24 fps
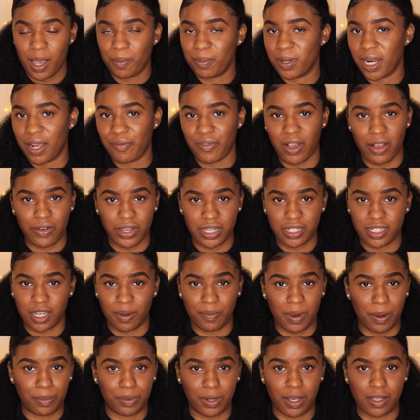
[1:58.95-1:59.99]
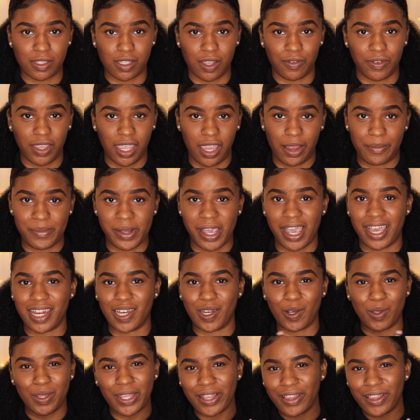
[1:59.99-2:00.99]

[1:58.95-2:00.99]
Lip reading: But I've already done my brows off camera. I know